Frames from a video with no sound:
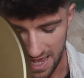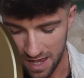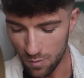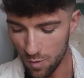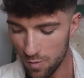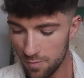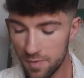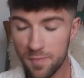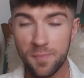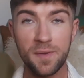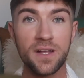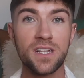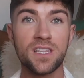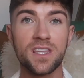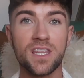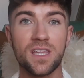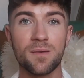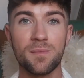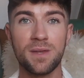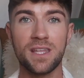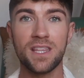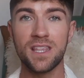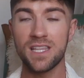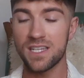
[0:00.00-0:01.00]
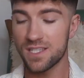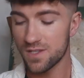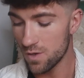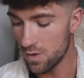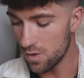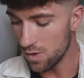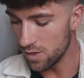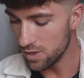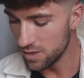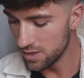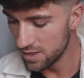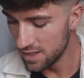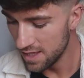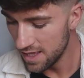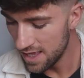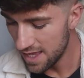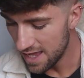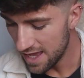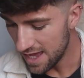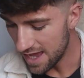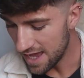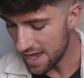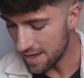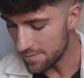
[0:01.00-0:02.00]
I won't be building them in this haul.
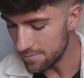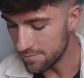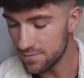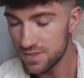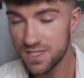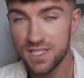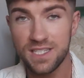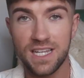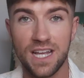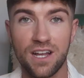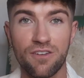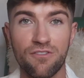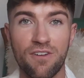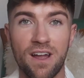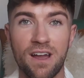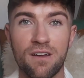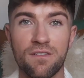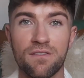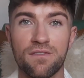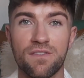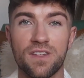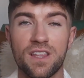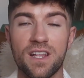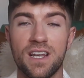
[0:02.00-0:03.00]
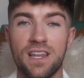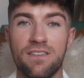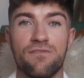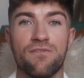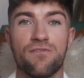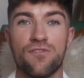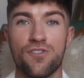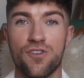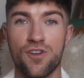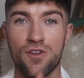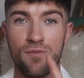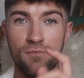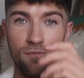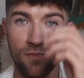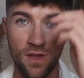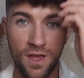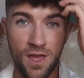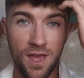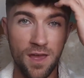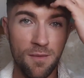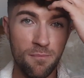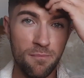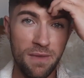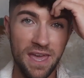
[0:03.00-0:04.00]
Stick around for the living room
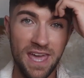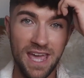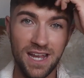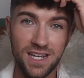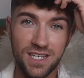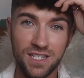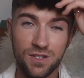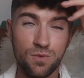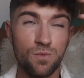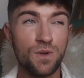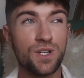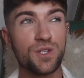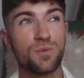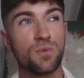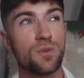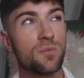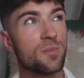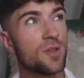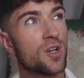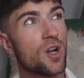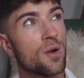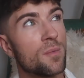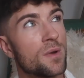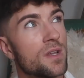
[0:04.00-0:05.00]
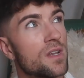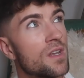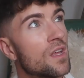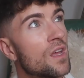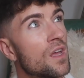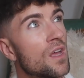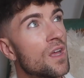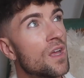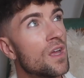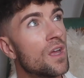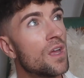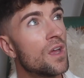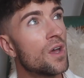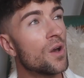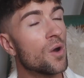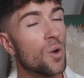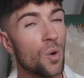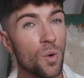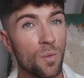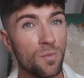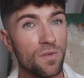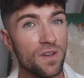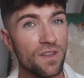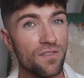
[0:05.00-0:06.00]
paint, which will be coming
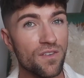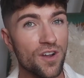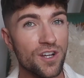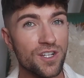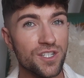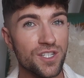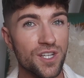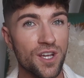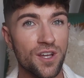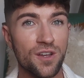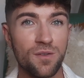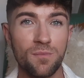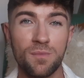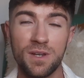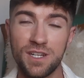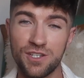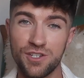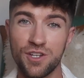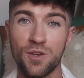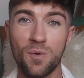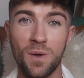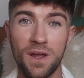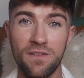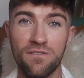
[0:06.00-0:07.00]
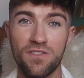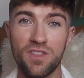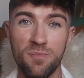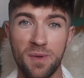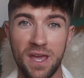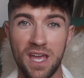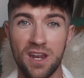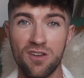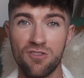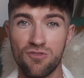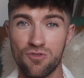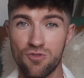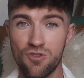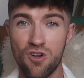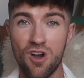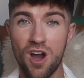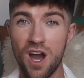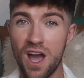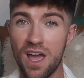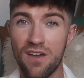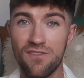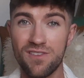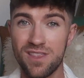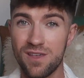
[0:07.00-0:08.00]
hopefully very soon. I'm literally waiting for the paint to
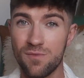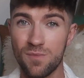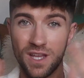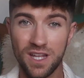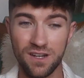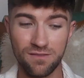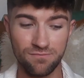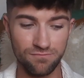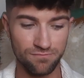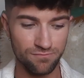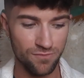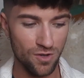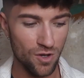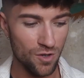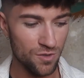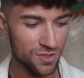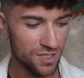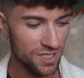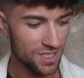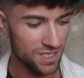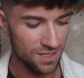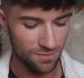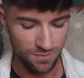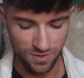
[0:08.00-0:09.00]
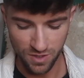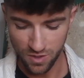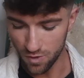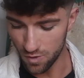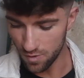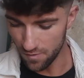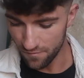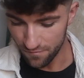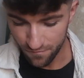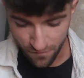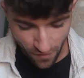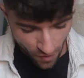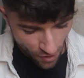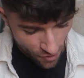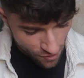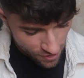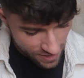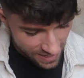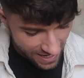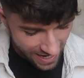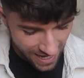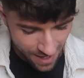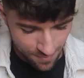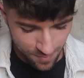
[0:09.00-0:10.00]
arrive and then we can all systems go.
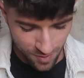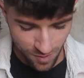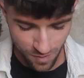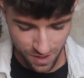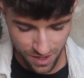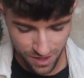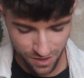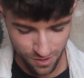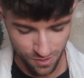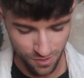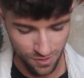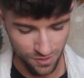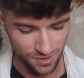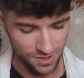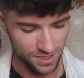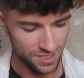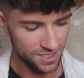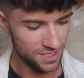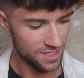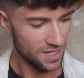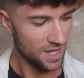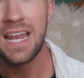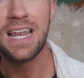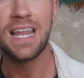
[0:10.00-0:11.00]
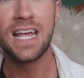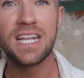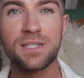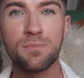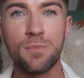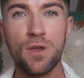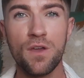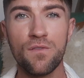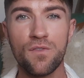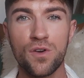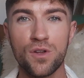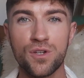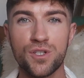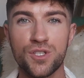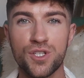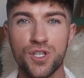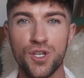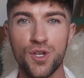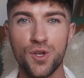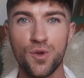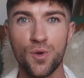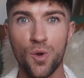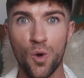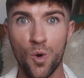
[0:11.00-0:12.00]
Very happy with those. Let's move on
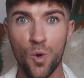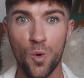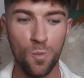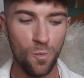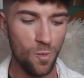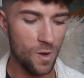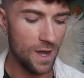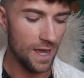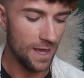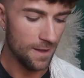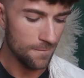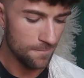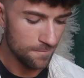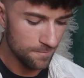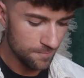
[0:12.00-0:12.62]
to homeware.